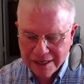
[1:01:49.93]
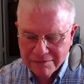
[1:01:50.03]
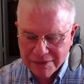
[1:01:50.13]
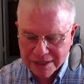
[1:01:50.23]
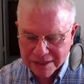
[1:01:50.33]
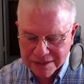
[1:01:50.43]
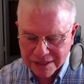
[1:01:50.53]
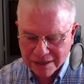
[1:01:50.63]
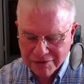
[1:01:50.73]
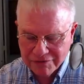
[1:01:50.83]
because
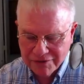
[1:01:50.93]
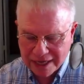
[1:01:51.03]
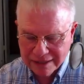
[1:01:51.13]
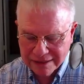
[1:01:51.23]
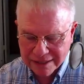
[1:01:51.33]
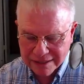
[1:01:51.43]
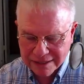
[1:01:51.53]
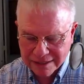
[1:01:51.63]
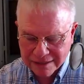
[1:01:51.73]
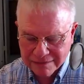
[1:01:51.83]
of the fact that
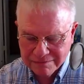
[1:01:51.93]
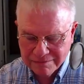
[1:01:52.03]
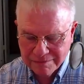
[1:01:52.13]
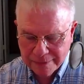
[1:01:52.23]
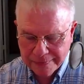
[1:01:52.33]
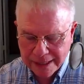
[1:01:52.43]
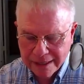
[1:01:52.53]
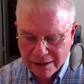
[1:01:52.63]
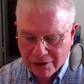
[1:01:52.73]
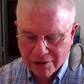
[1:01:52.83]
um,
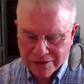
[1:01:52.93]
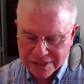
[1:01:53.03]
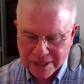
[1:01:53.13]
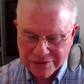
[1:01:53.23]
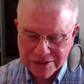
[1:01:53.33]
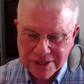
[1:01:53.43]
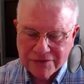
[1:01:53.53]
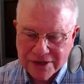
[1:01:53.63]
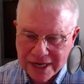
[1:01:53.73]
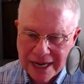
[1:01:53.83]
all this other stuff
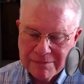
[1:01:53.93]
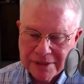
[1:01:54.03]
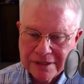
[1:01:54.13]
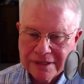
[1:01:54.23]
had happened.